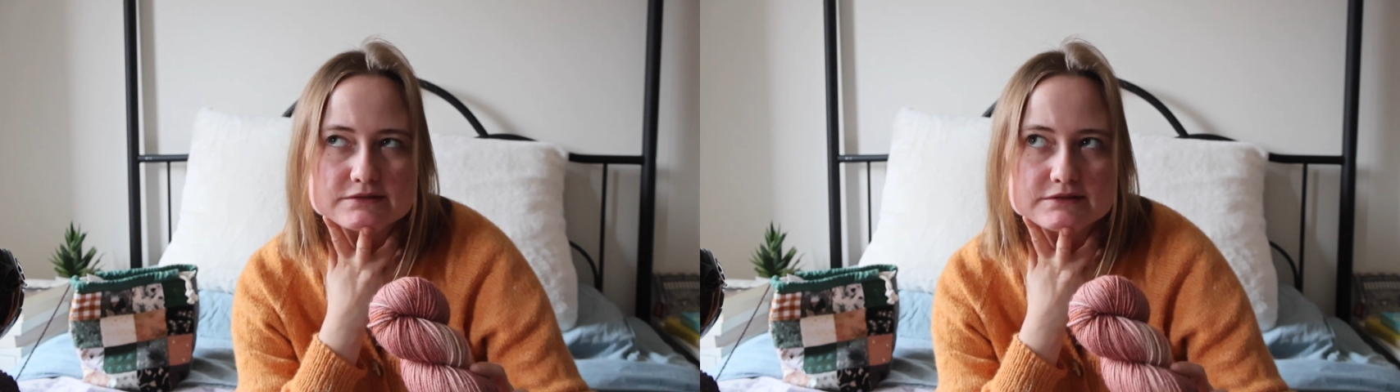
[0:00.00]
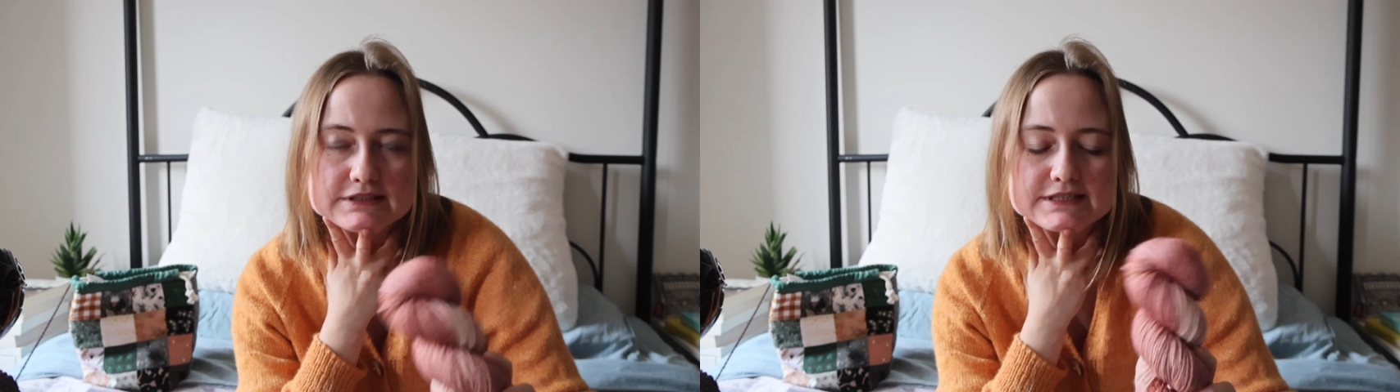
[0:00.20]

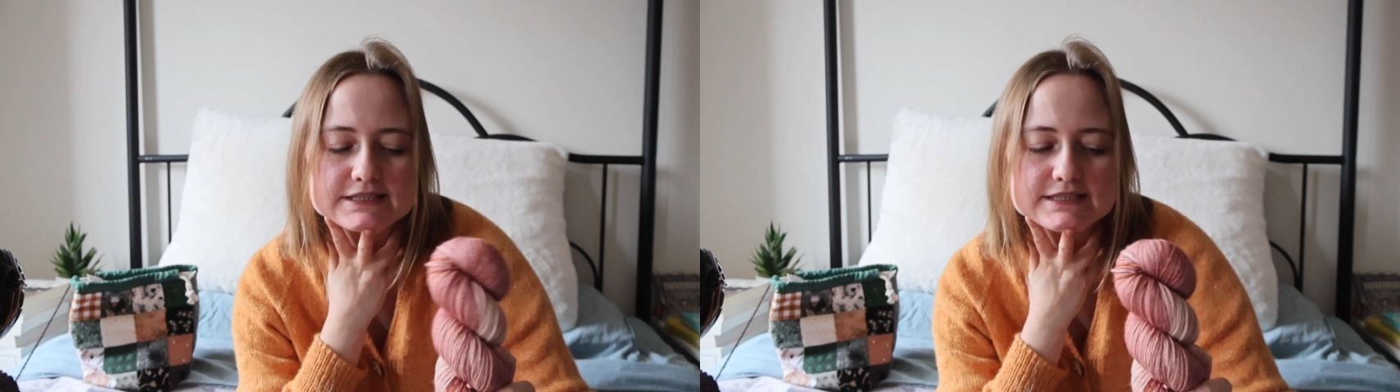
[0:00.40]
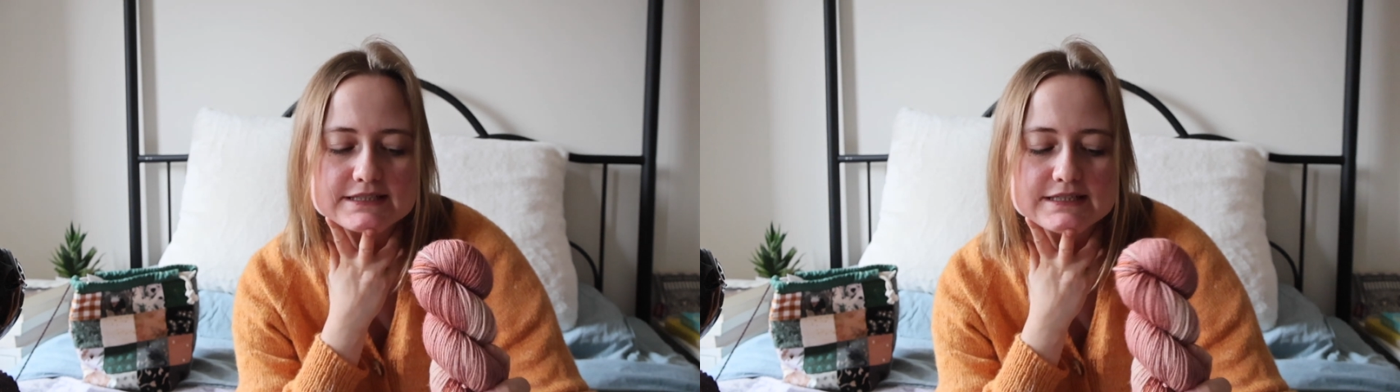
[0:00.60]
Let's
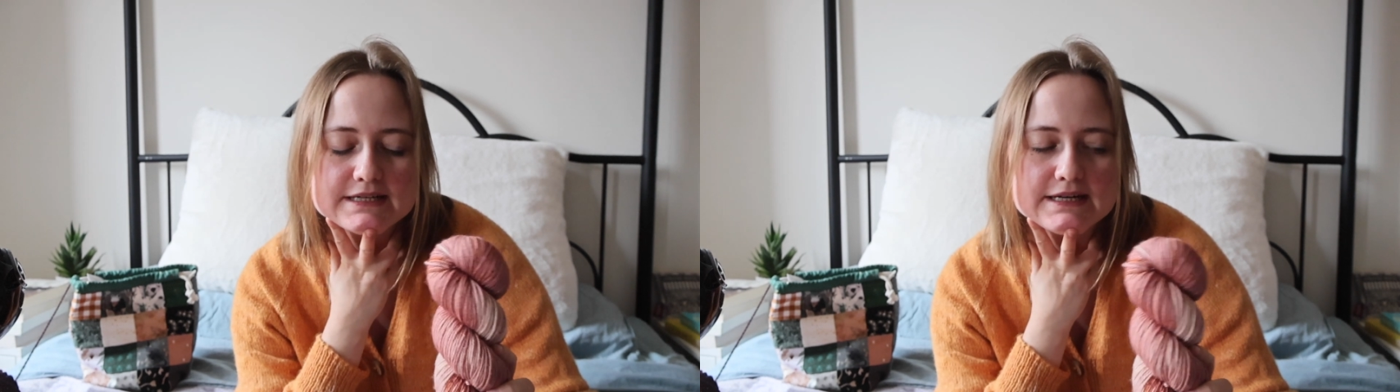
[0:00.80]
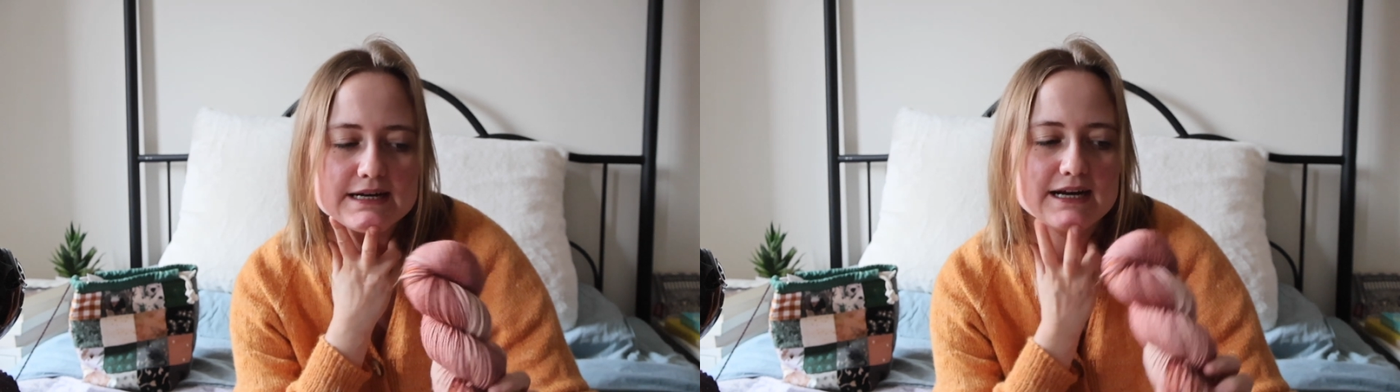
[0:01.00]
see.
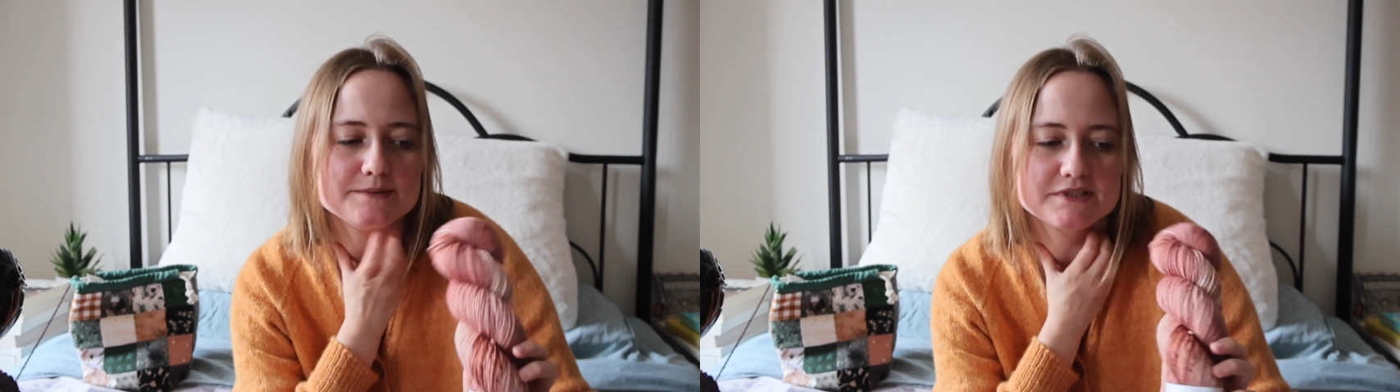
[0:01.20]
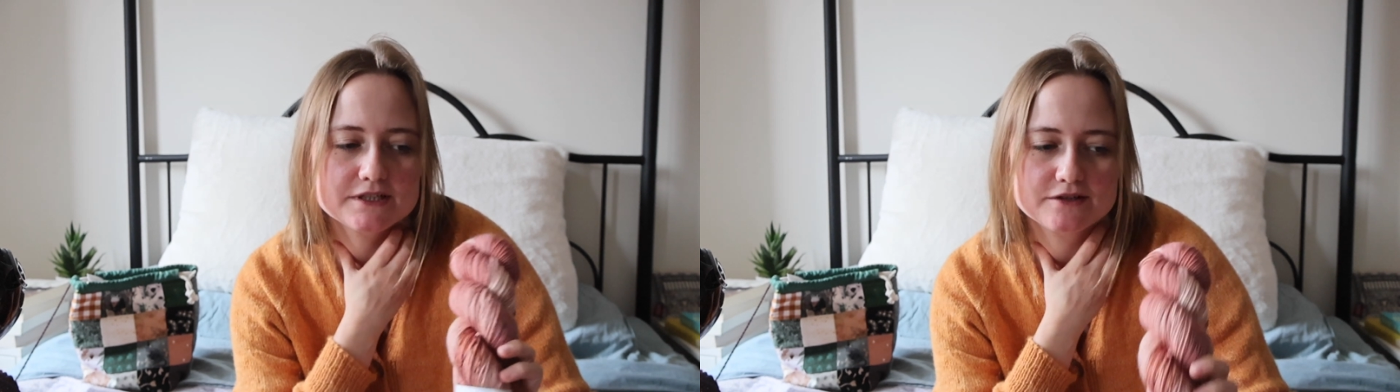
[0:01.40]
I'm
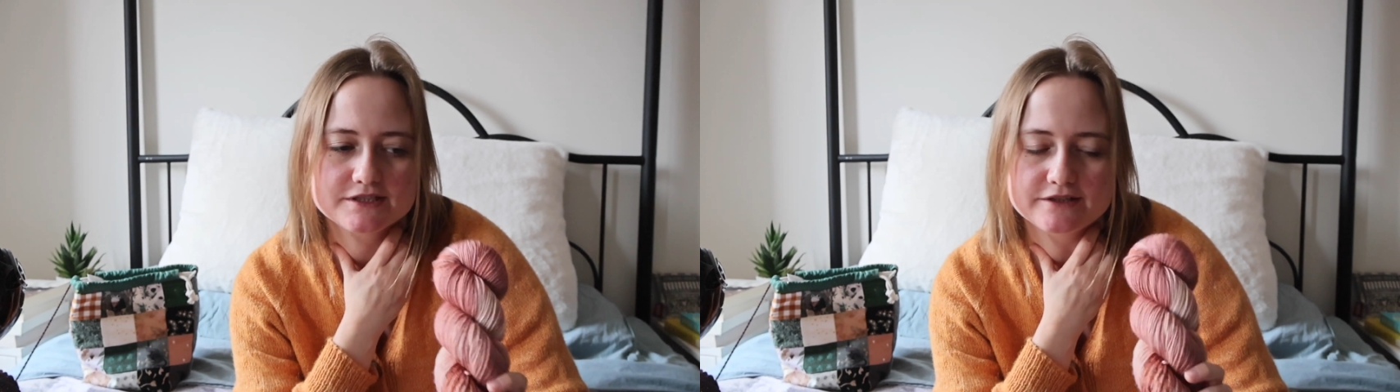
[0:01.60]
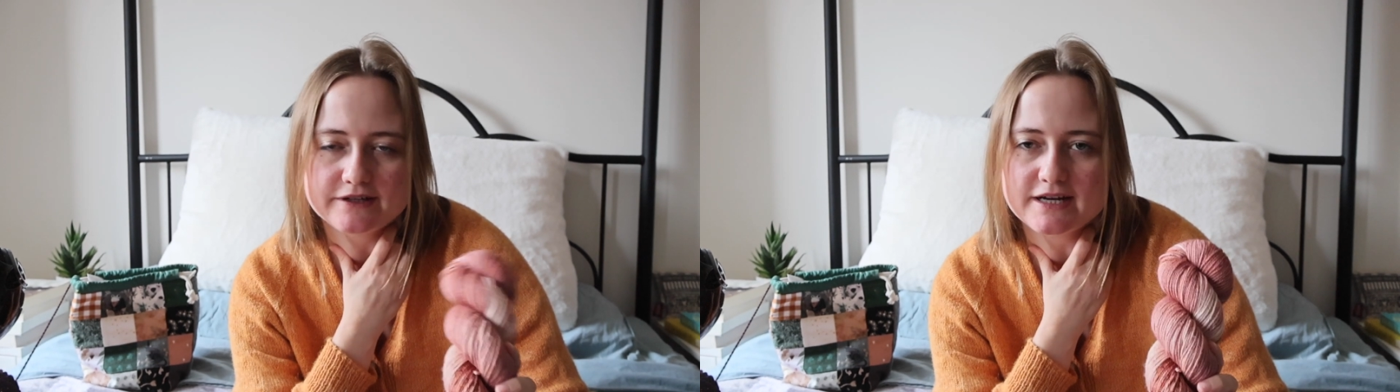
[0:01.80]
still considering.